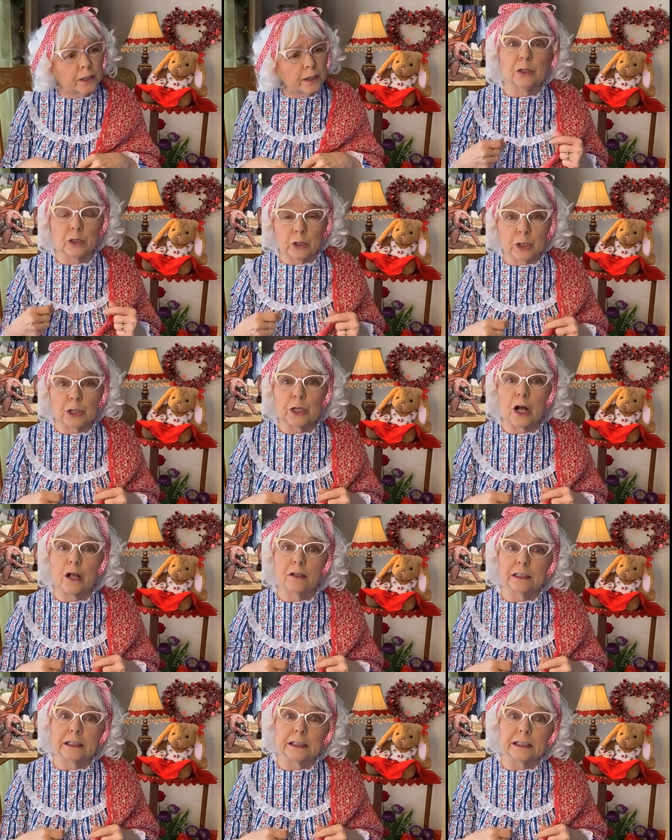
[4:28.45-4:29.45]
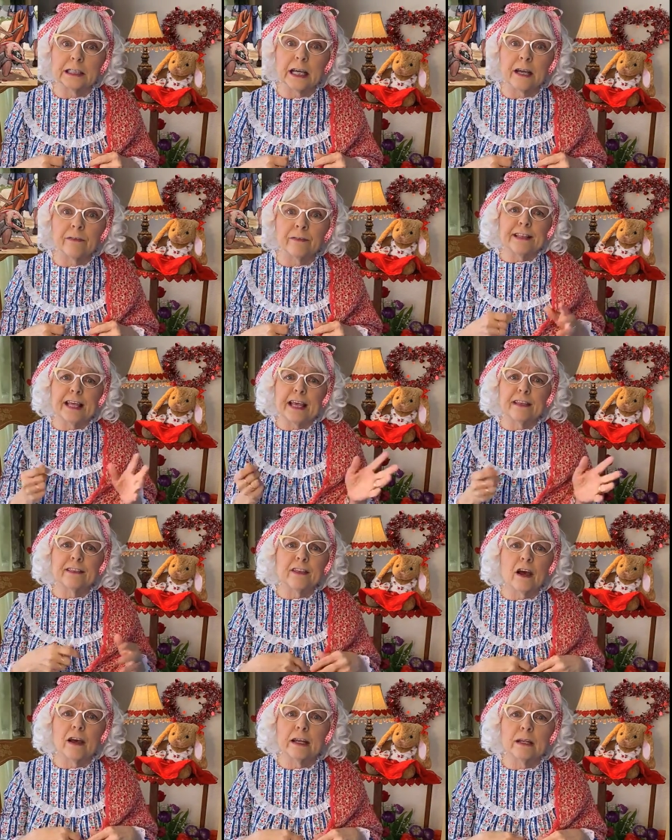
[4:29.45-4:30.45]
and took all his stuff. They
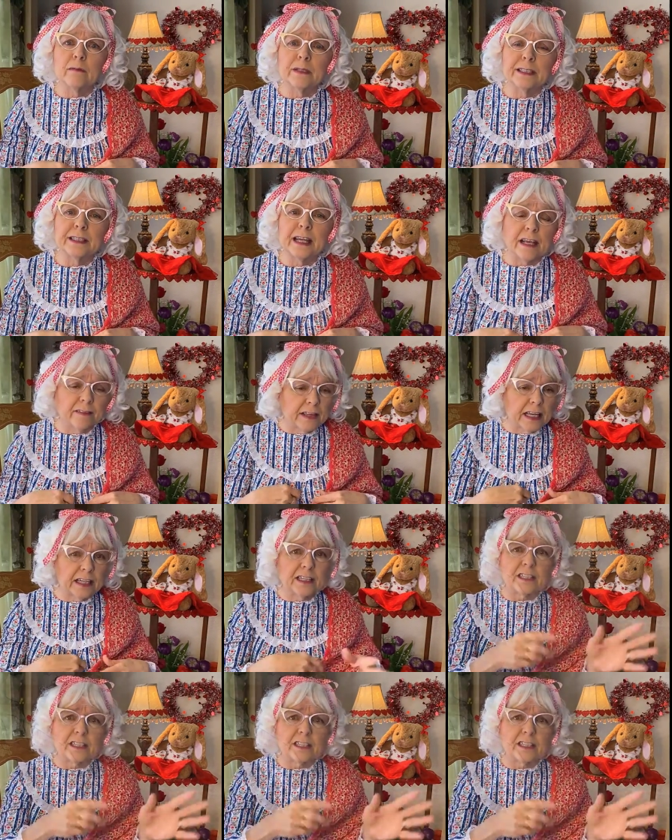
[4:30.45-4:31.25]
thought he was dead. They